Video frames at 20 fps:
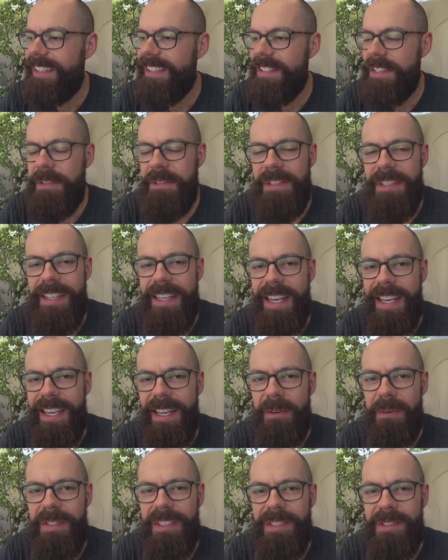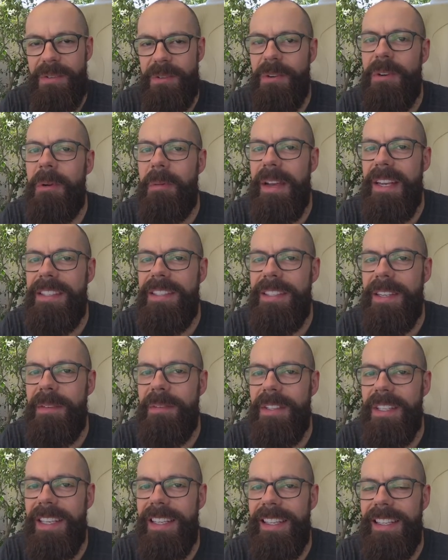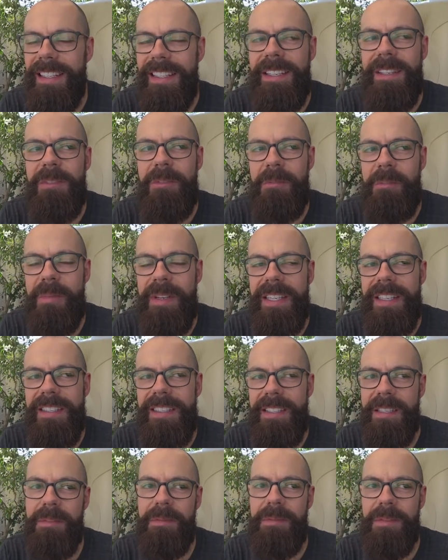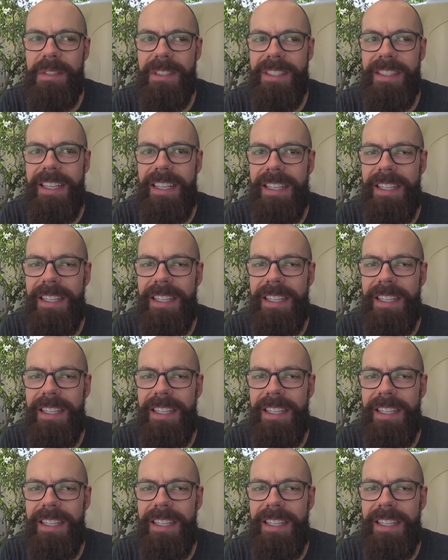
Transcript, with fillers: So, today I want to talk about something a little bit different,